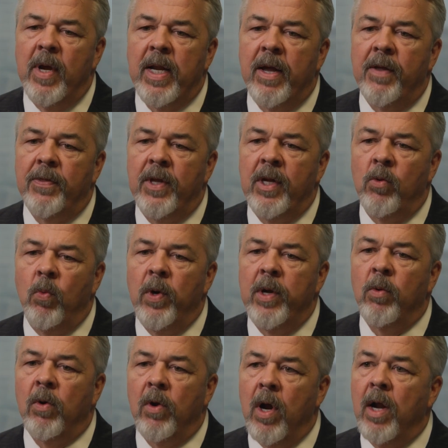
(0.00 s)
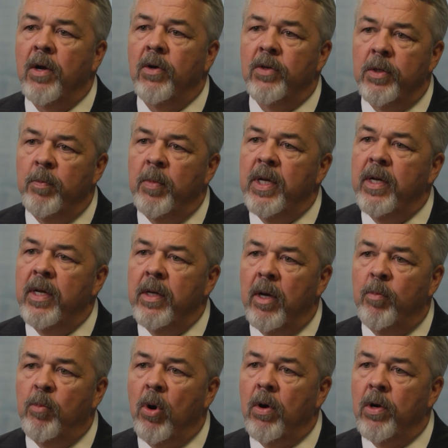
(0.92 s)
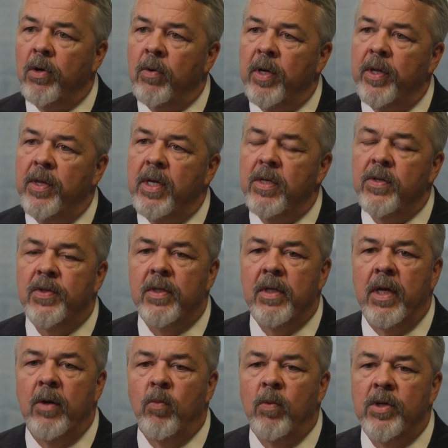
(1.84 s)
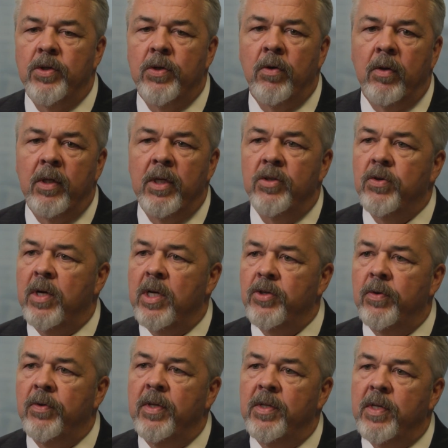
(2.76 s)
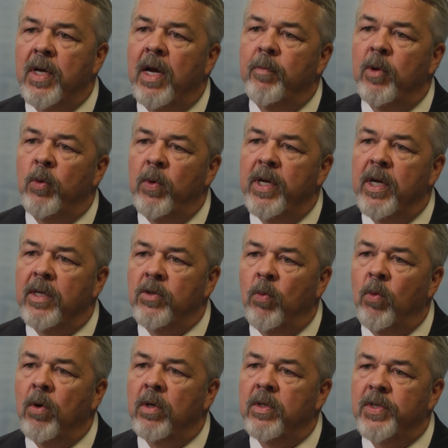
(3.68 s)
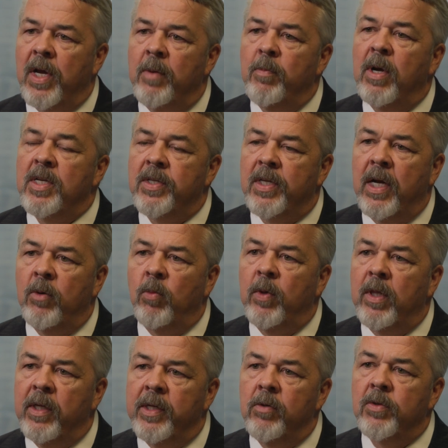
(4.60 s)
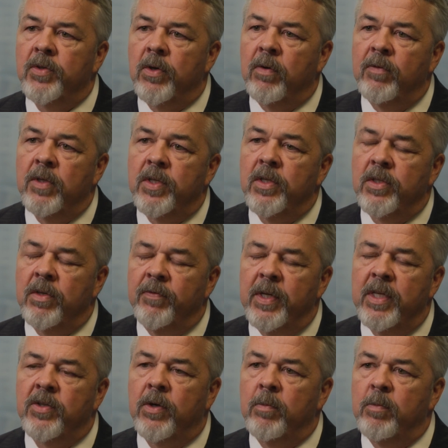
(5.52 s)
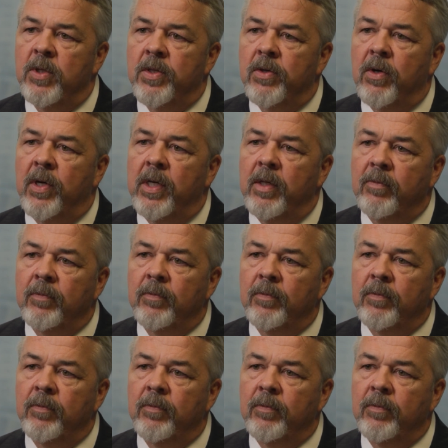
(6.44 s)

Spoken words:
And I think we were honored to be a partner in this, and we certainly treasured the time that we got to work side by side with Legal Services of Eastern Missouri.